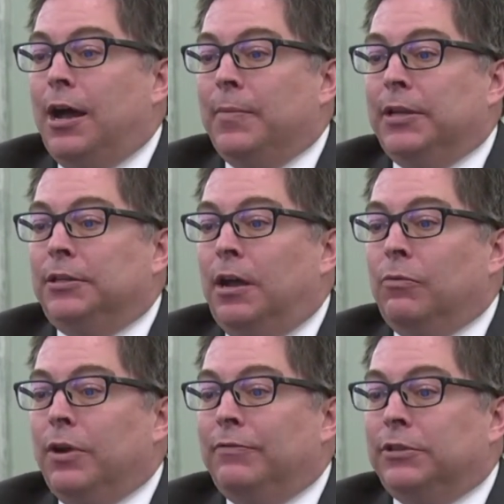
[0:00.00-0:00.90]
in Tongue
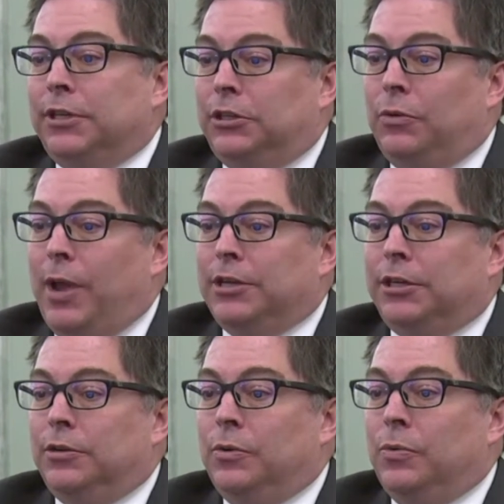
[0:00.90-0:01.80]
River
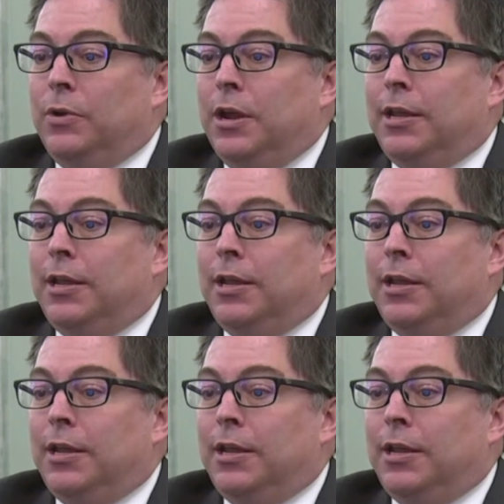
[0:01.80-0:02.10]
situation, who